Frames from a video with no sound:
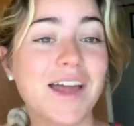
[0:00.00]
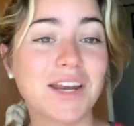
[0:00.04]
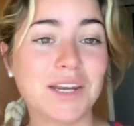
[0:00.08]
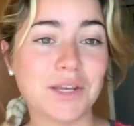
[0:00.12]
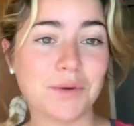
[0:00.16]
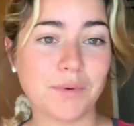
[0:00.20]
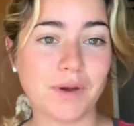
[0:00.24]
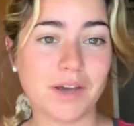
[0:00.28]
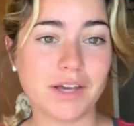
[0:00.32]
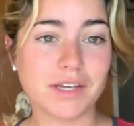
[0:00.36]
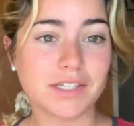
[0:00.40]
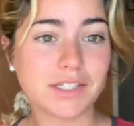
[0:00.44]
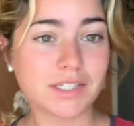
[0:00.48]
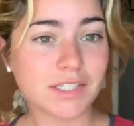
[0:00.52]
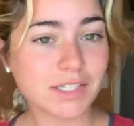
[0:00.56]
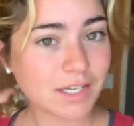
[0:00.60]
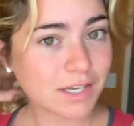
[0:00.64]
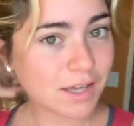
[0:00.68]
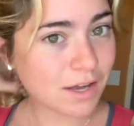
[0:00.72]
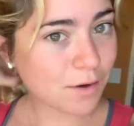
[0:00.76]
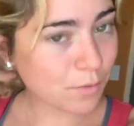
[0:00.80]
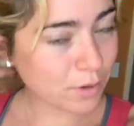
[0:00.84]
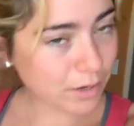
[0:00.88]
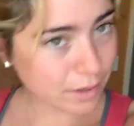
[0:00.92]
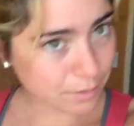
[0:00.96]
Anyways,
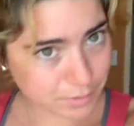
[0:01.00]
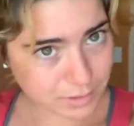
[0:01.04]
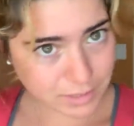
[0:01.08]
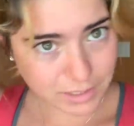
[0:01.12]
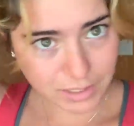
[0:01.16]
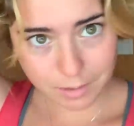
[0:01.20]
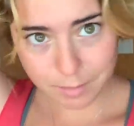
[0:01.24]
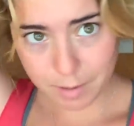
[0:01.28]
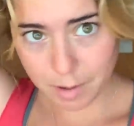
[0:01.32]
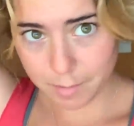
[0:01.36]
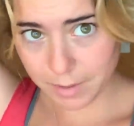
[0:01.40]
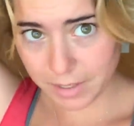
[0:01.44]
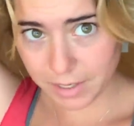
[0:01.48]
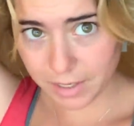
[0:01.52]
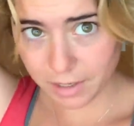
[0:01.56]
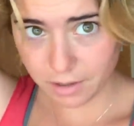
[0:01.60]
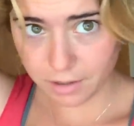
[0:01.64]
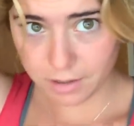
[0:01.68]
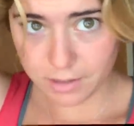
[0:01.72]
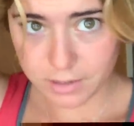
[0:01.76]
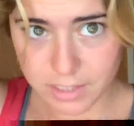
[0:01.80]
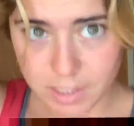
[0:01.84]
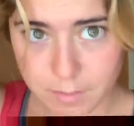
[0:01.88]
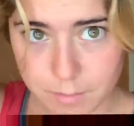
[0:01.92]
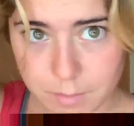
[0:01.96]
what I was saying about my hair
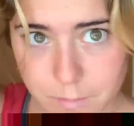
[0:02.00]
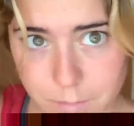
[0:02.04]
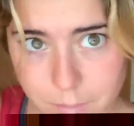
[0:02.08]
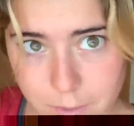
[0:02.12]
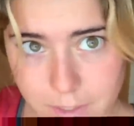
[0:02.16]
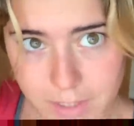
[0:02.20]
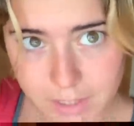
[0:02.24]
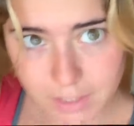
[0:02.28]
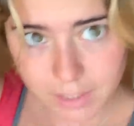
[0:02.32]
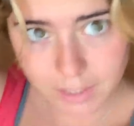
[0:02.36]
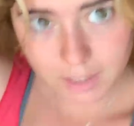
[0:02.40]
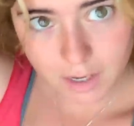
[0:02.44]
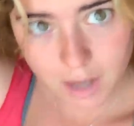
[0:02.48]
is I've been braiding